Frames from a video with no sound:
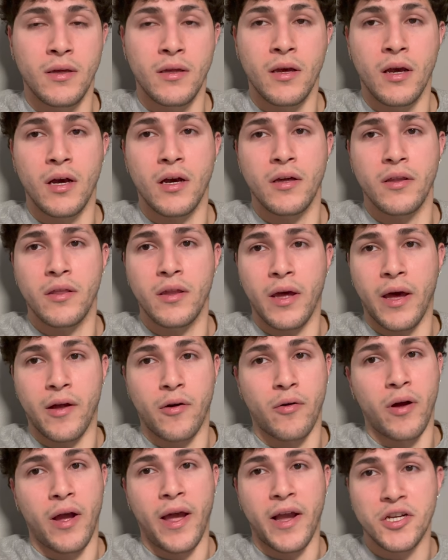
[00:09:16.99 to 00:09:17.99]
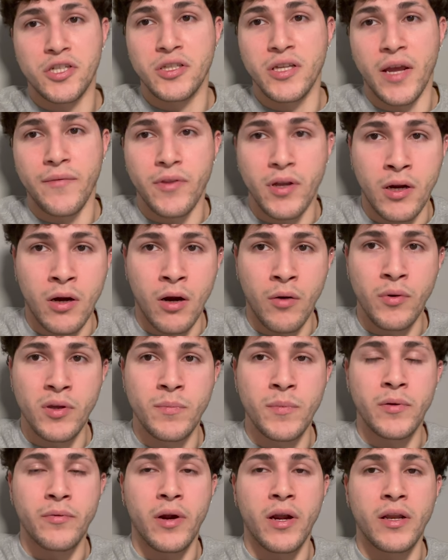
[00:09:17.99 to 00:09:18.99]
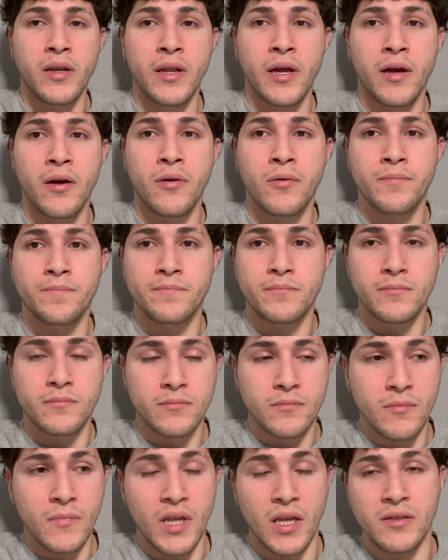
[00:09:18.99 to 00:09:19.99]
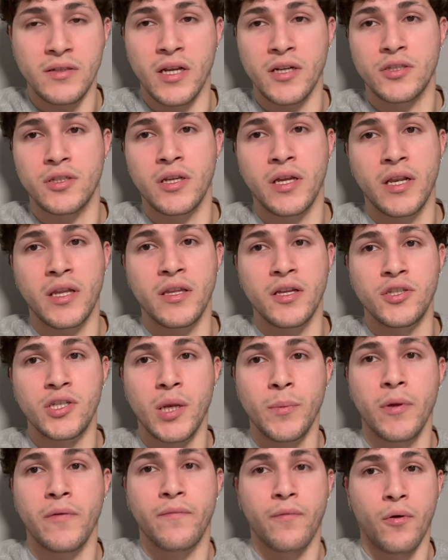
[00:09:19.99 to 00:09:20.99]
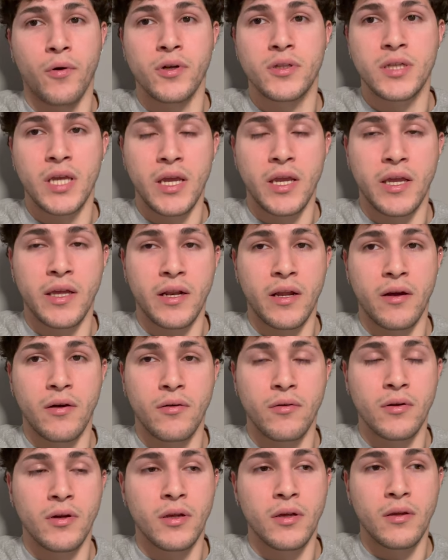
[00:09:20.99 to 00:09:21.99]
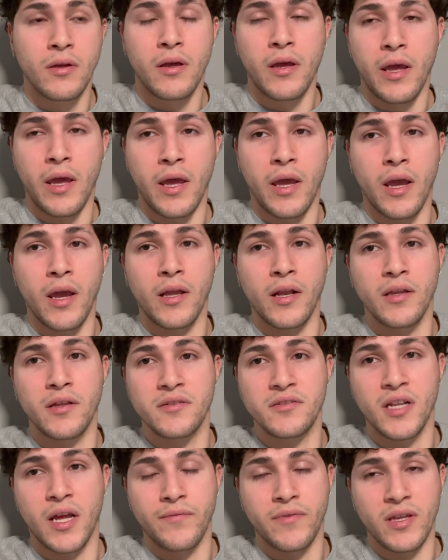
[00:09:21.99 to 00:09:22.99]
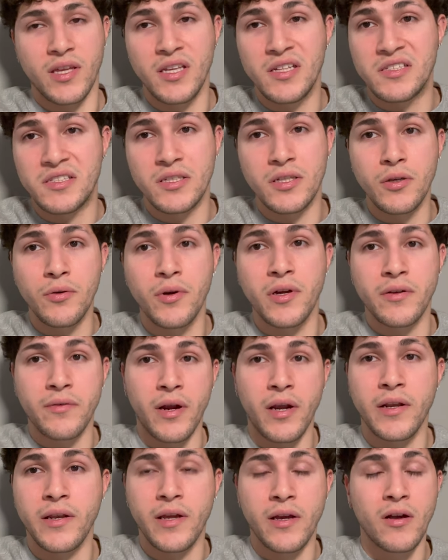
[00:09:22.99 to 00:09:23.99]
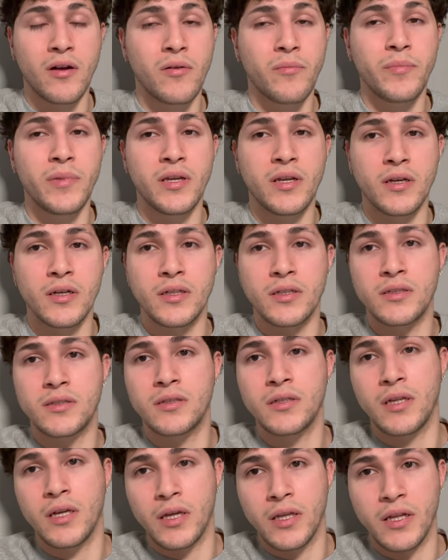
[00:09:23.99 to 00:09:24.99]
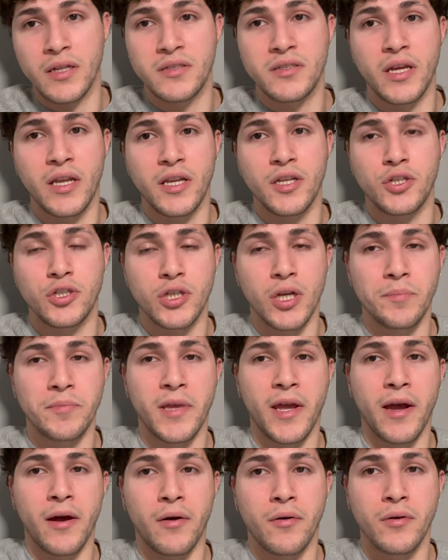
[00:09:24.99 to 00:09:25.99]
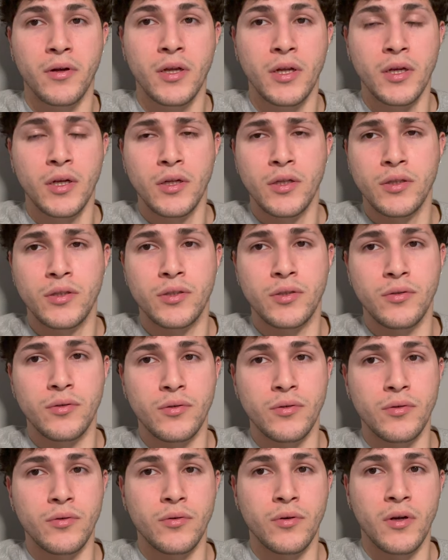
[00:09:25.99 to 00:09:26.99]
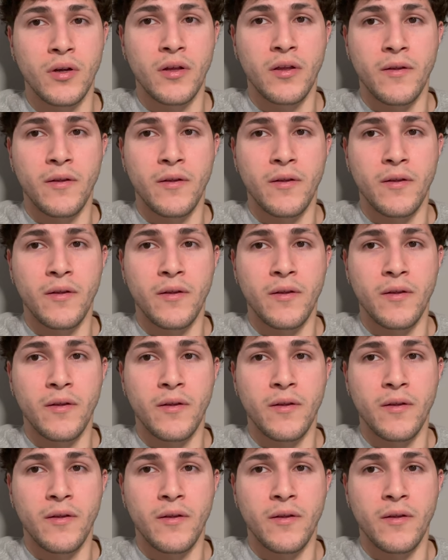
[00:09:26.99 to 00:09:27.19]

Uh, I don't actually have the car with me right now. It's actually getting the J B four taken out. And it doesn't have the E C U in right now because it is getting shipped out to